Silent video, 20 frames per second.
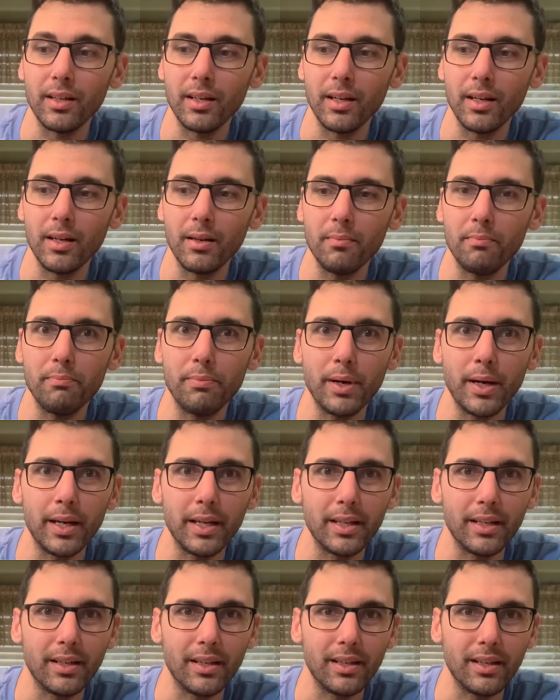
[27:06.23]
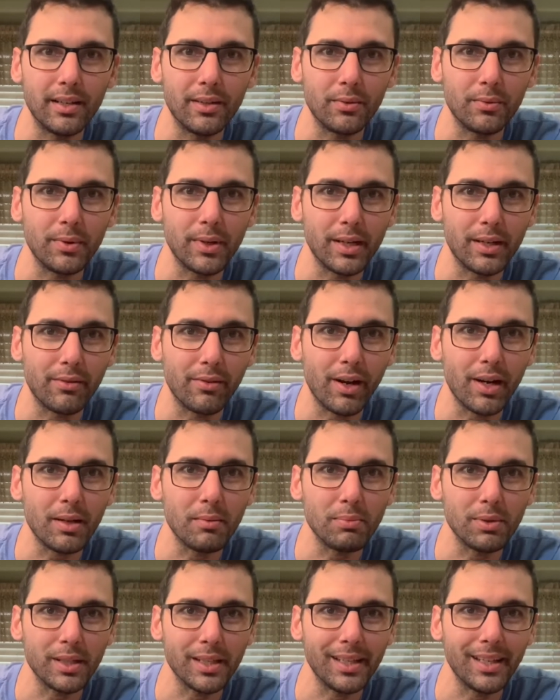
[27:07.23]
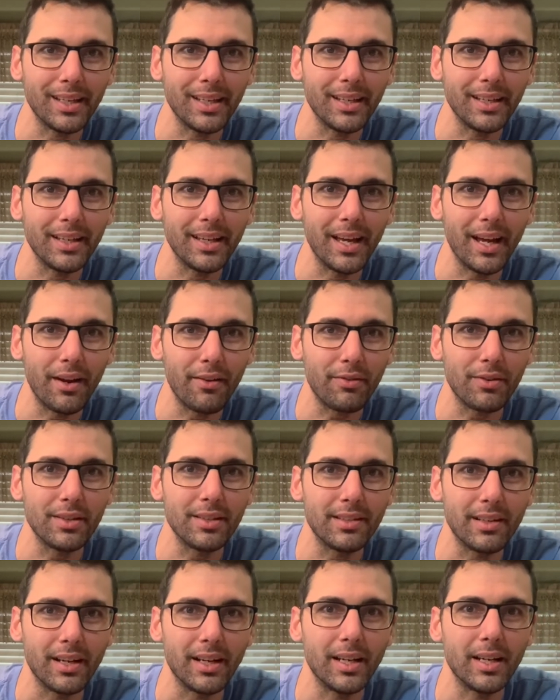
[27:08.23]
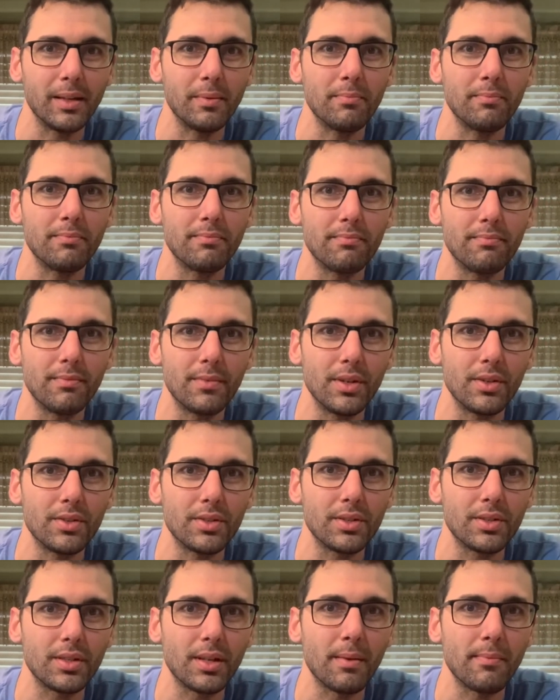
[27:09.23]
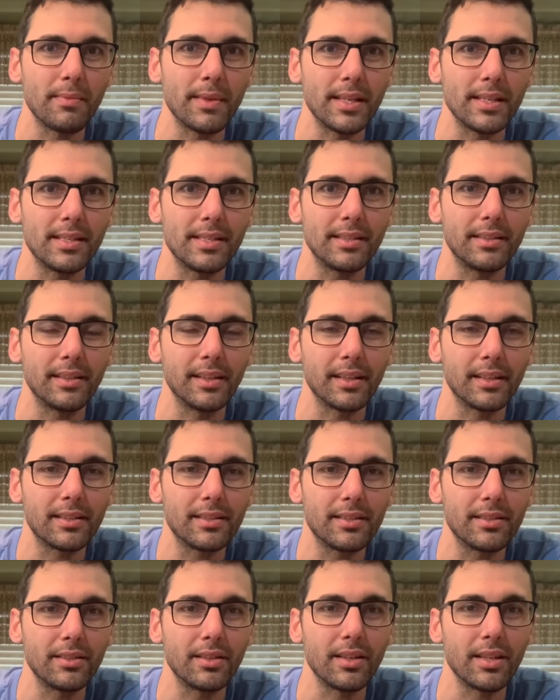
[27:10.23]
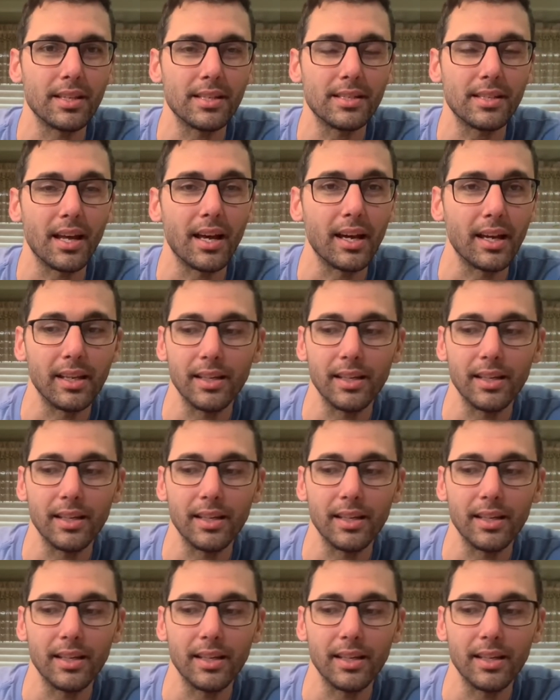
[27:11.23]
but regrettably every time there's some that sticks to the side.